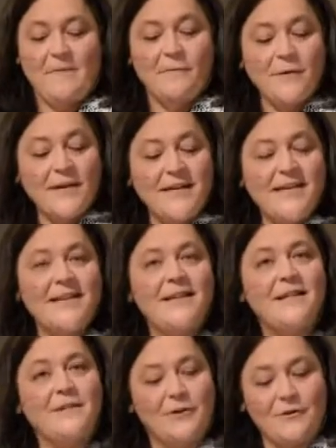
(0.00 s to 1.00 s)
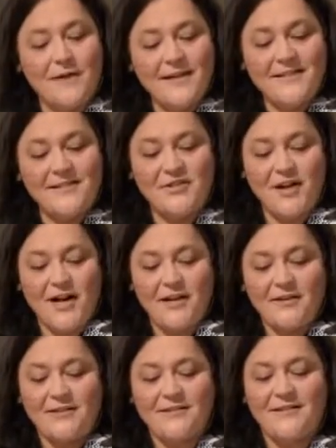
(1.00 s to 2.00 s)
For in the Christ
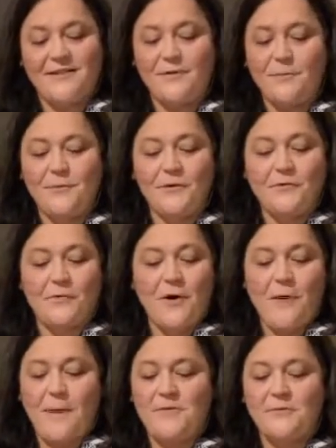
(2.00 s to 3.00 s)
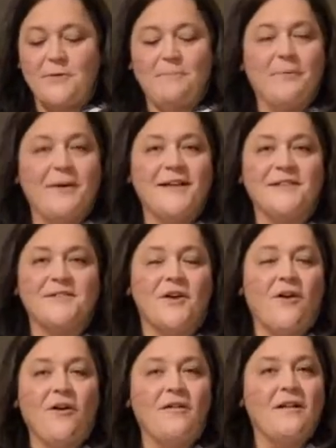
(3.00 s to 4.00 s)
child who will grow up to embrace
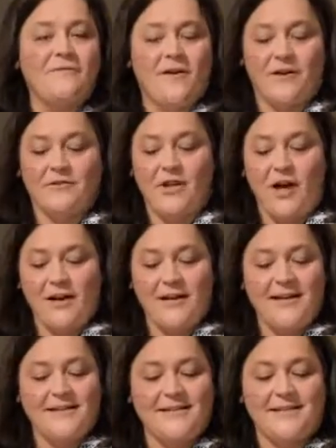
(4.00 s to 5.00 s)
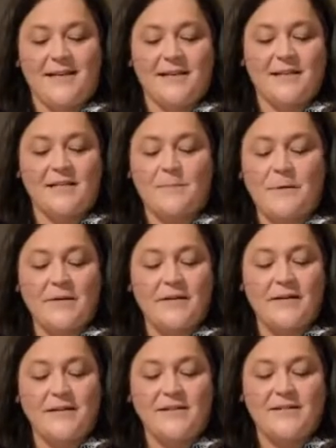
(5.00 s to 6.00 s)
all of our longings and
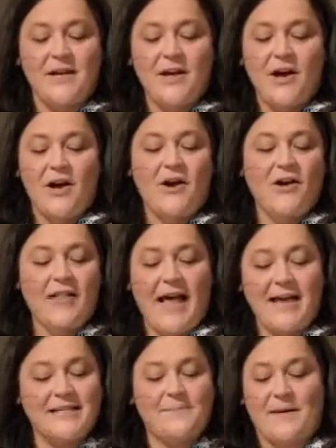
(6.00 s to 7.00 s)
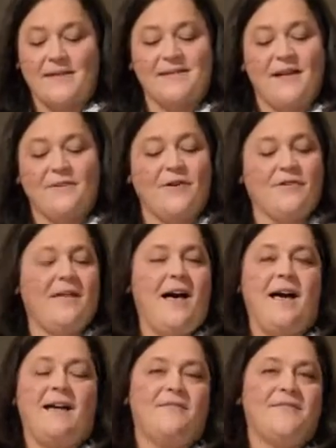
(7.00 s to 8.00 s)
experience all aspects of our
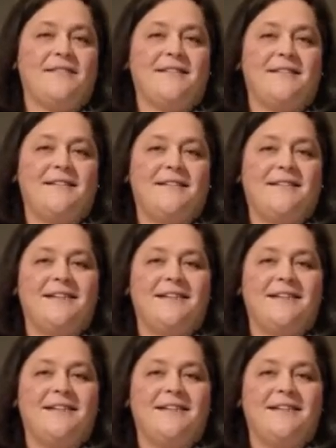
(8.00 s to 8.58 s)
lives,